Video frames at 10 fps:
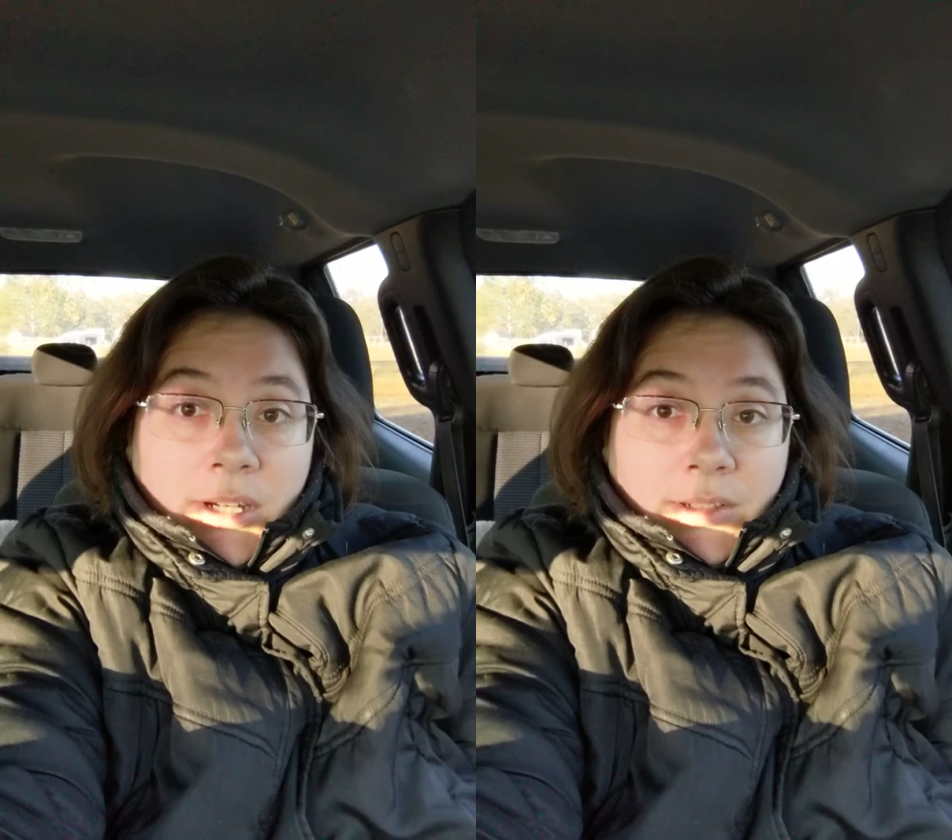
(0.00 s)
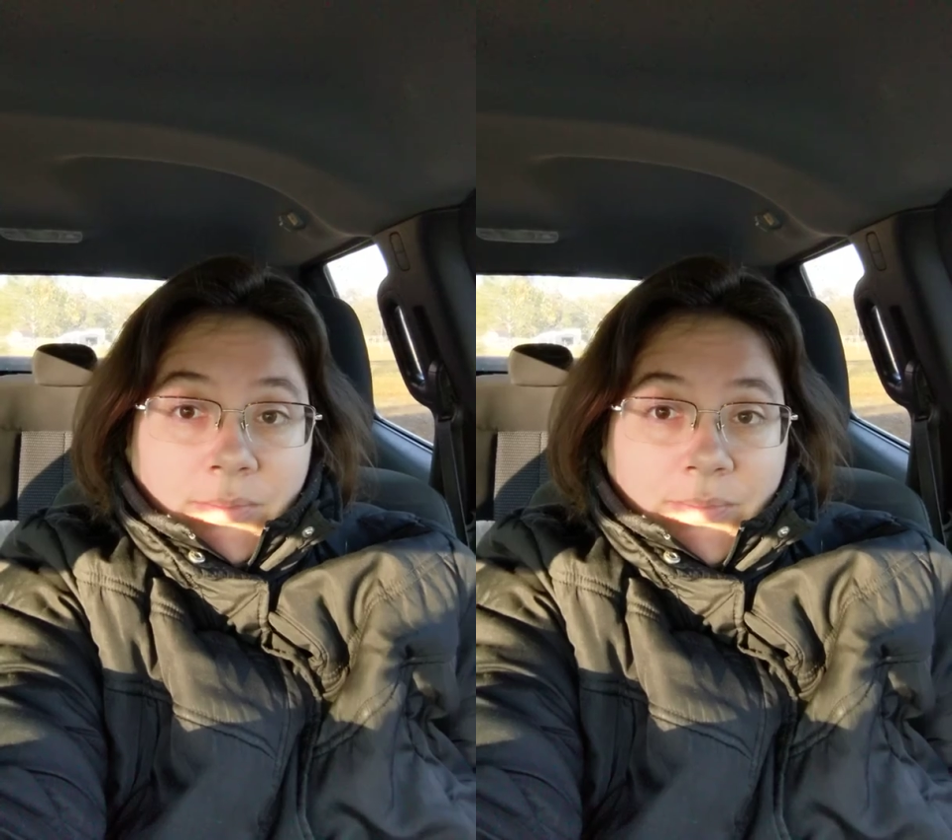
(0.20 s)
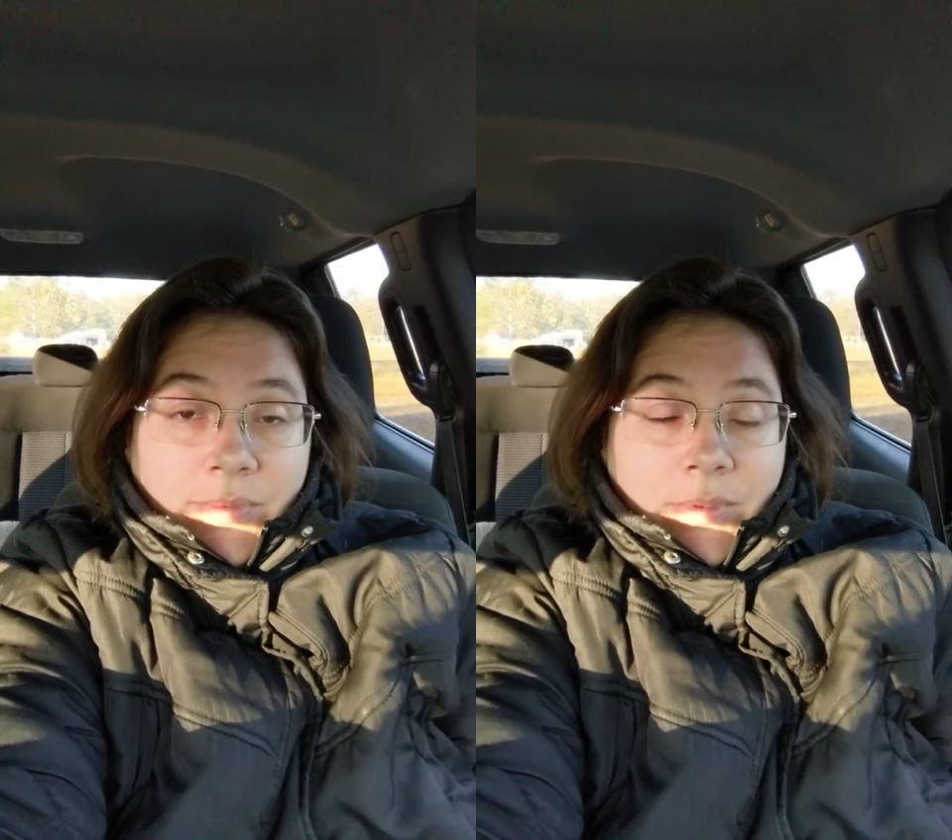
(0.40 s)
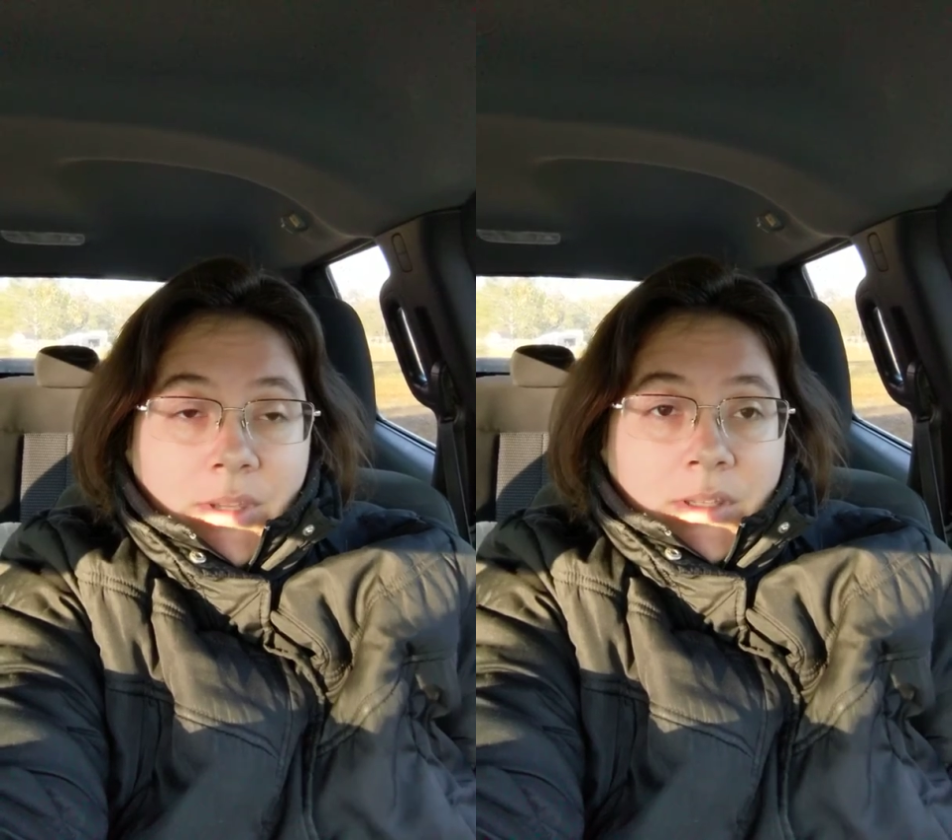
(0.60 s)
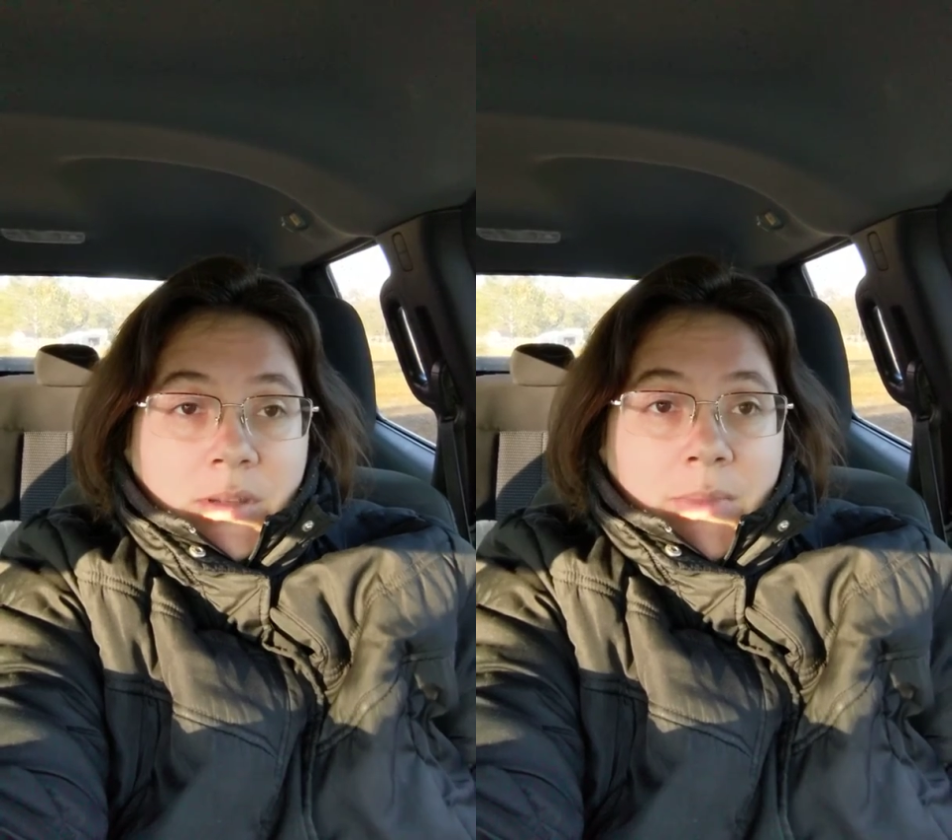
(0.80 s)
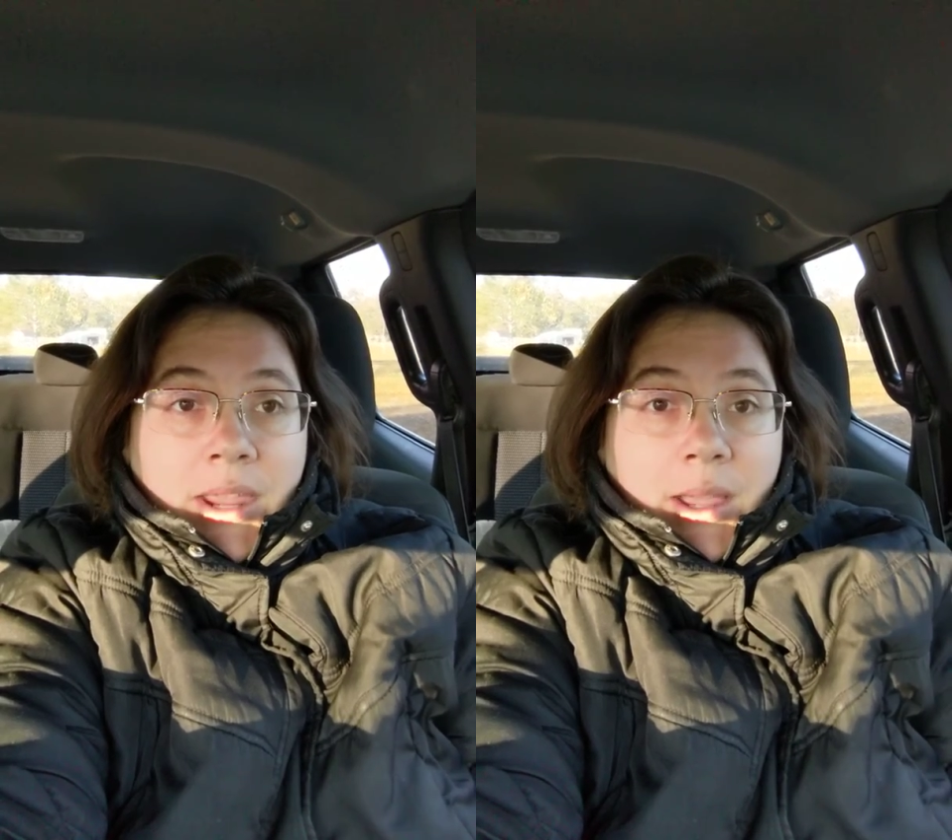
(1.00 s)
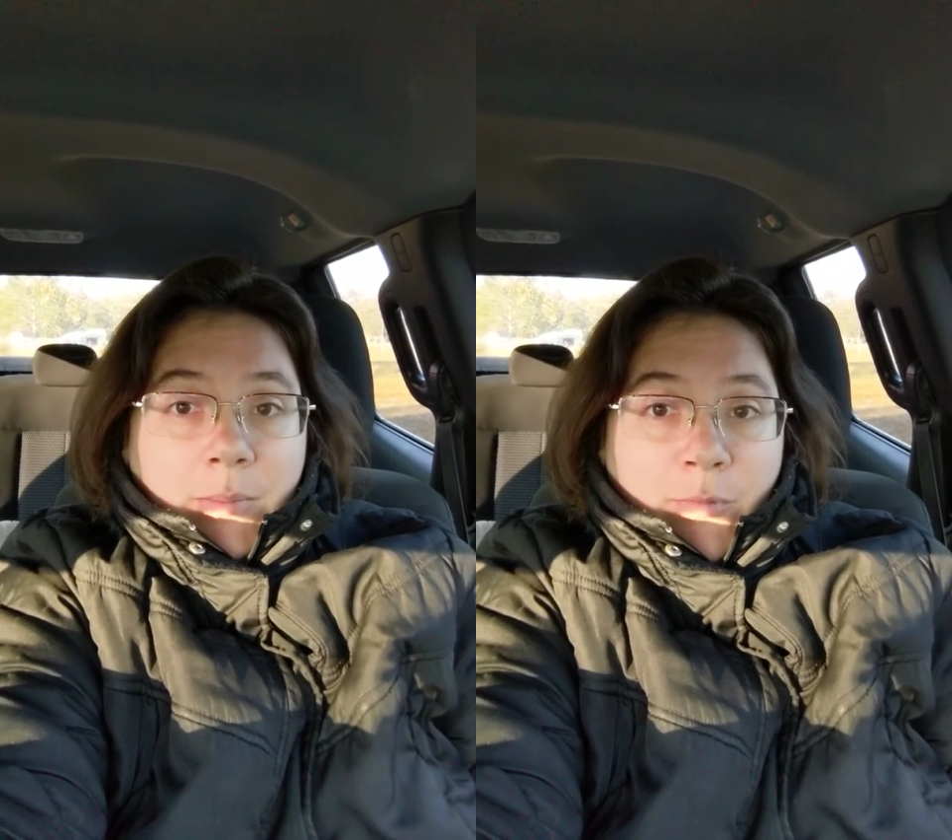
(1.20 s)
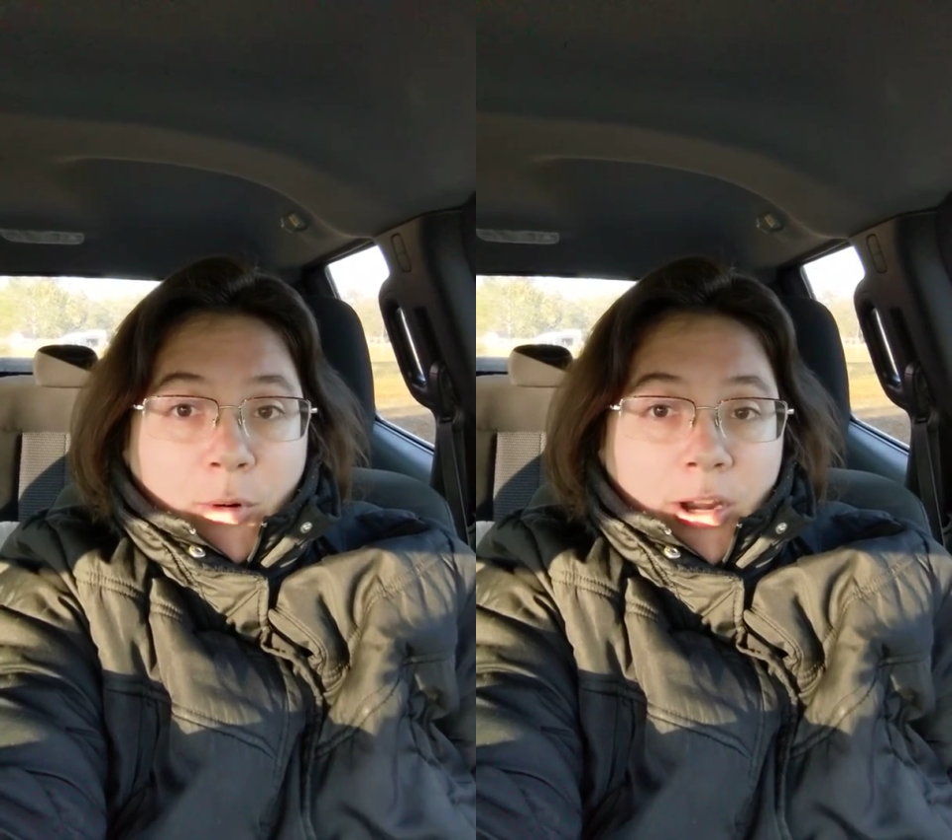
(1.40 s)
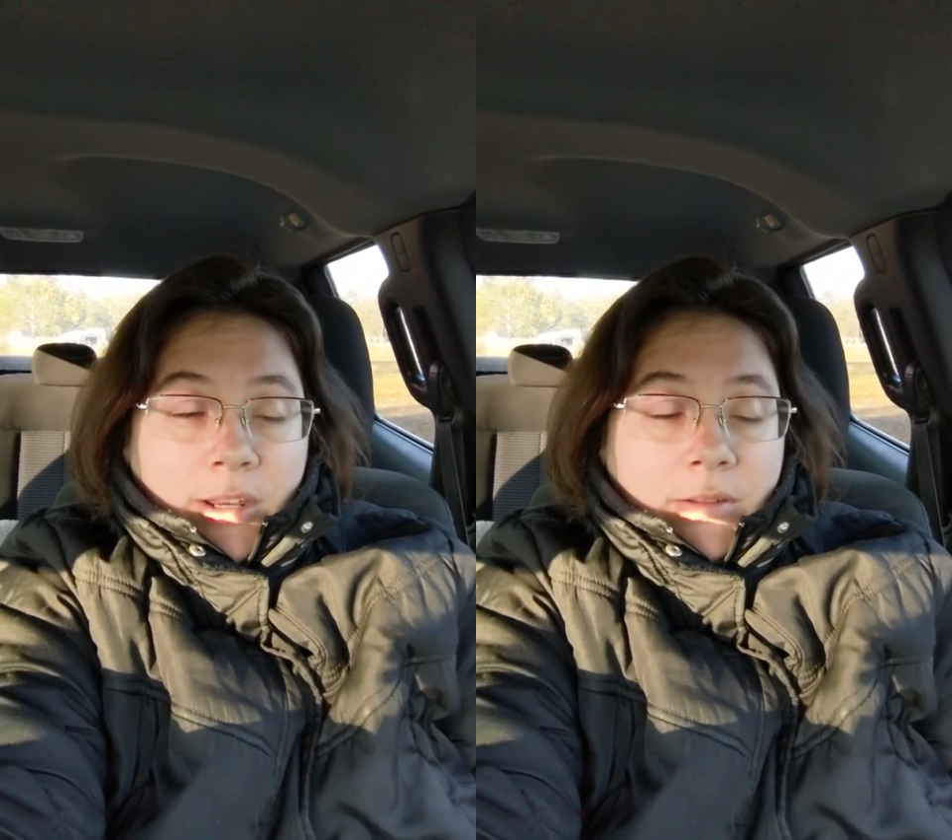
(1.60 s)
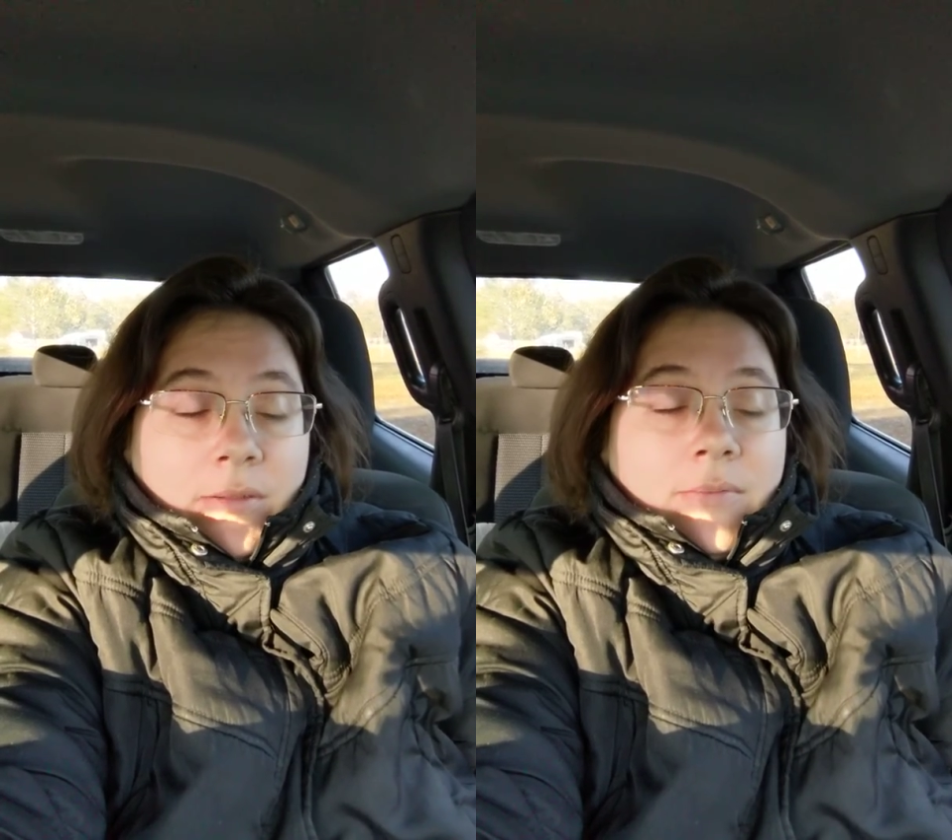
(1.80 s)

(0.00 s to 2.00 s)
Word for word: there to make up for it.